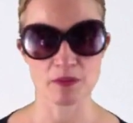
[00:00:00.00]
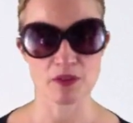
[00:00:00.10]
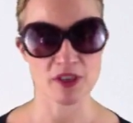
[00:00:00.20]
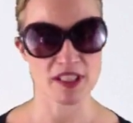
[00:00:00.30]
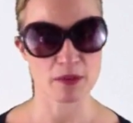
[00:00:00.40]

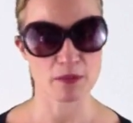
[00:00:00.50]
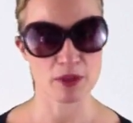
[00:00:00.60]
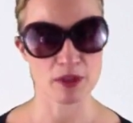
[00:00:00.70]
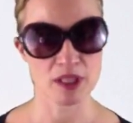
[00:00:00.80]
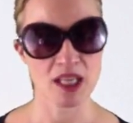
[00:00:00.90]
For
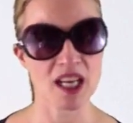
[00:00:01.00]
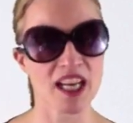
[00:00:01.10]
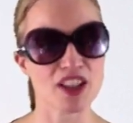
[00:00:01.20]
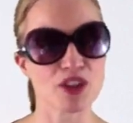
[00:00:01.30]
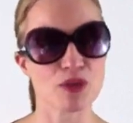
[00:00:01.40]
example,
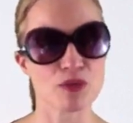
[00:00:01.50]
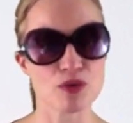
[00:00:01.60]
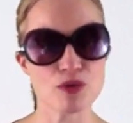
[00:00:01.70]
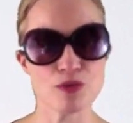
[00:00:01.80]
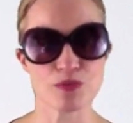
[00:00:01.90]
être
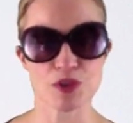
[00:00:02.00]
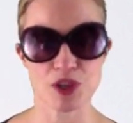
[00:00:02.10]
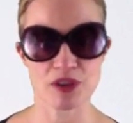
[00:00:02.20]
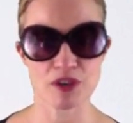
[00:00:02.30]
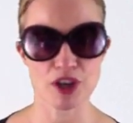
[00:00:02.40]
venu, to
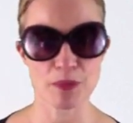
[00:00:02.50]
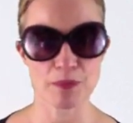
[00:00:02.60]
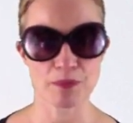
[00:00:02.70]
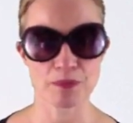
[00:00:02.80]
have come.